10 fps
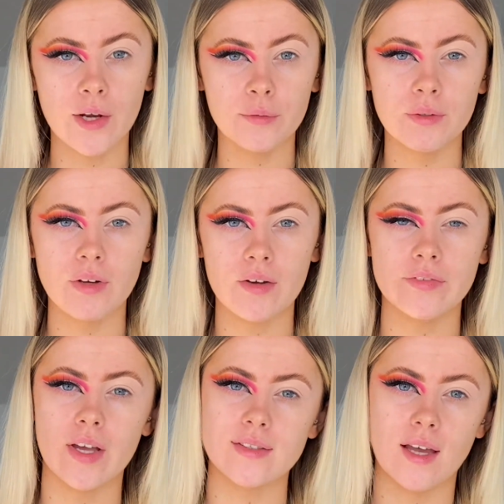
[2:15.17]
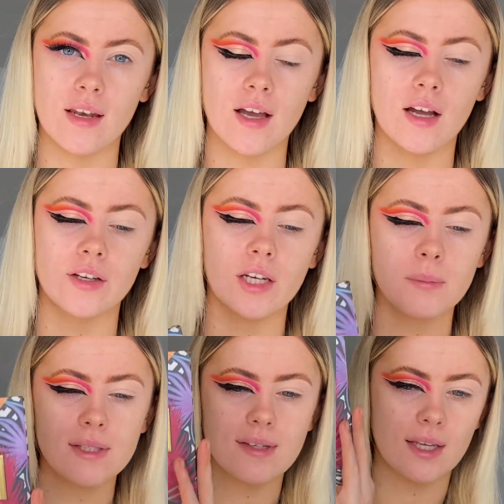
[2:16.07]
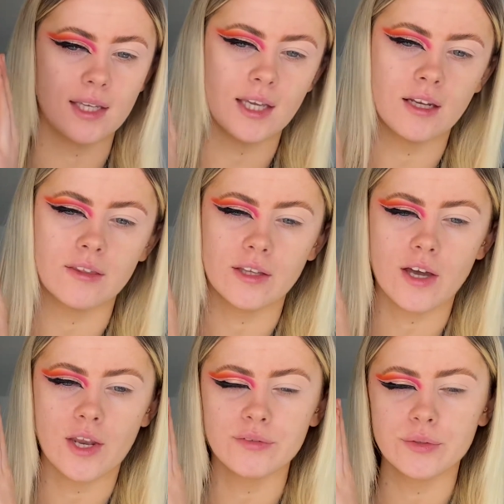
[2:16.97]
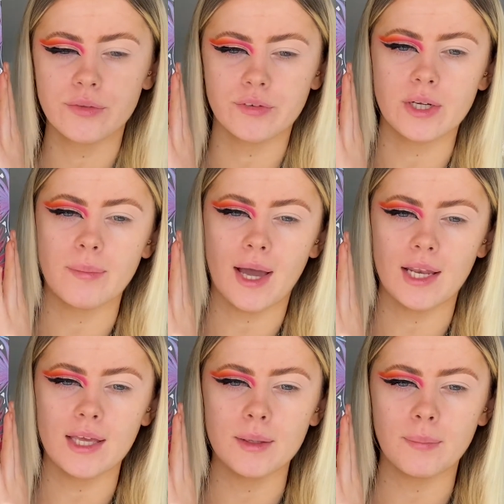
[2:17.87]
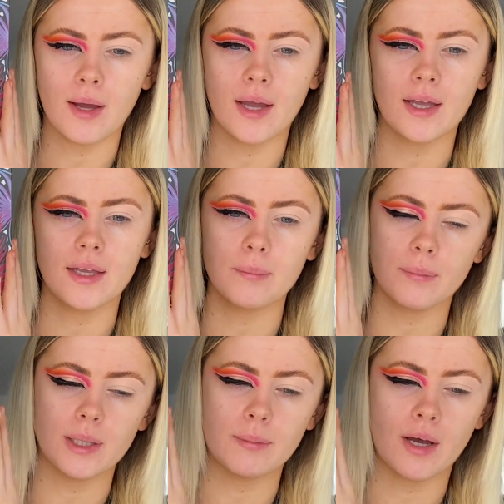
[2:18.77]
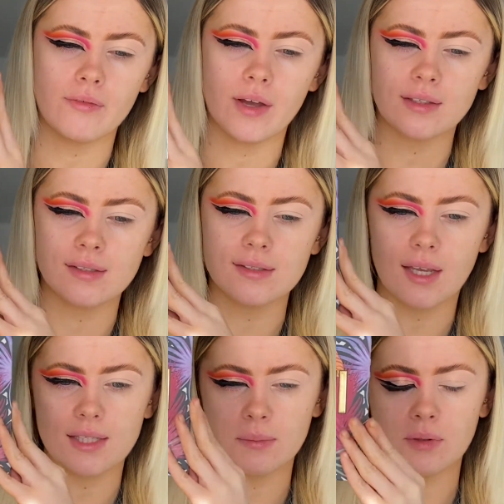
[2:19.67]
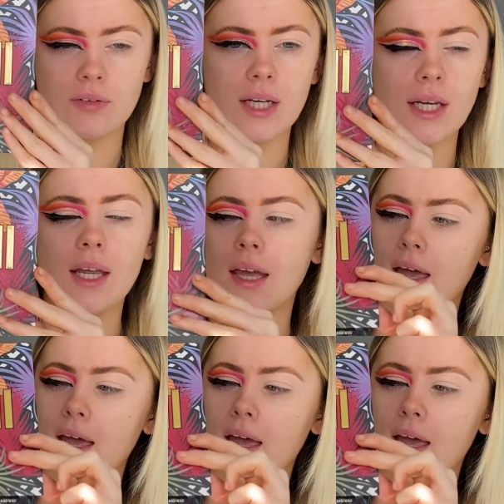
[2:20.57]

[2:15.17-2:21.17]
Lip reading: off with our first colour, I'm going to be taking the Carnival 3 palette by Be Perfect and Stacey Marie,